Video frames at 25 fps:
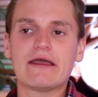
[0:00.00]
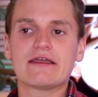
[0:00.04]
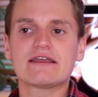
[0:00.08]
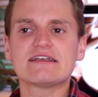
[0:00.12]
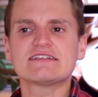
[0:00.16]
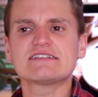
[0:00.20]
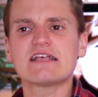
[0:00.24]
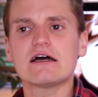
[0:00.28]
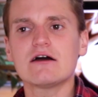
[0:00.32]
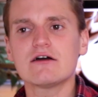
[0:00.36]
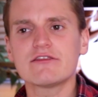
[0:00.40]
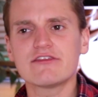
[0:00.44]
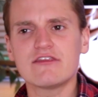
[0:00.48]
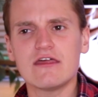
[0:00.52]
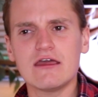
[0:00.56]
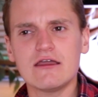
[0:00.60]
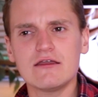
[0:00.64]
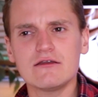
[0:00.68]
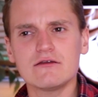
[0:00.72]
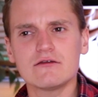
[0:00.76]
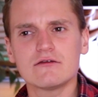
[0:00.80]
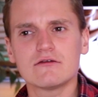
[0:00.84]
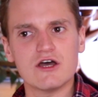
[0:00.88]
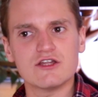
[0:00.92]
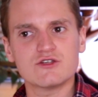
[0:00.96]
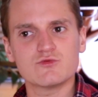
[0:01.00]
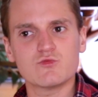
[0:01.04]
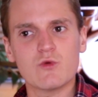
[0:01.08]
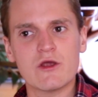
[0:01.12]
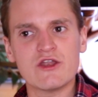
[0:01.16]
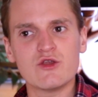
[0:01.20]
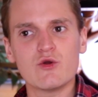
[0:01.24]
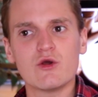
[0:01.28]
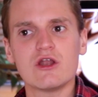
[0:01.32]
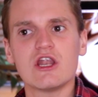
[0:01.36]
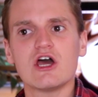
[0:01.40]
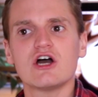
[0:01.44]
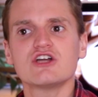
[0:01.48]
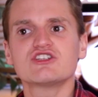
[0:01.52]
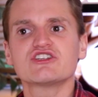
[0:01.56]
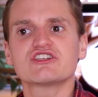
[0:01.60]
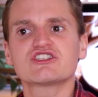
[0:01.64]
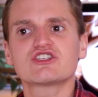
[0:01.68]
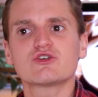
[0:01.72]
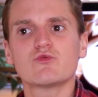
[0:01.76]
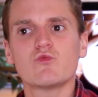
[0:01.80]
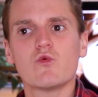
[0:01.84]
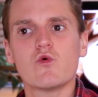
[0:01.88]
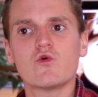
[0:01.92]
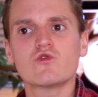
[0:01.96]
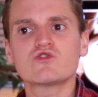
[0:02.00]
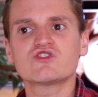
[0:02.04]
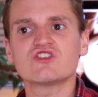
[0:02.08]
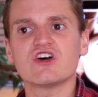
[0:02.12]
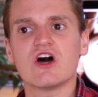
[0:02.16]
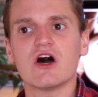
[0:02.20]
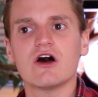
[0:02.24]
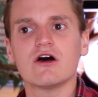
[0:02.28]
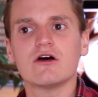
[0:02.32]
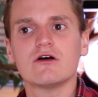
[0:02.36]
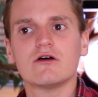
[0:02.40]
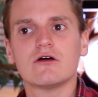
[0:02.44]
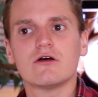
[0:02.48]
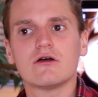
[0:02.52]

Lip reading: Is that a thing? When you're allergic to water...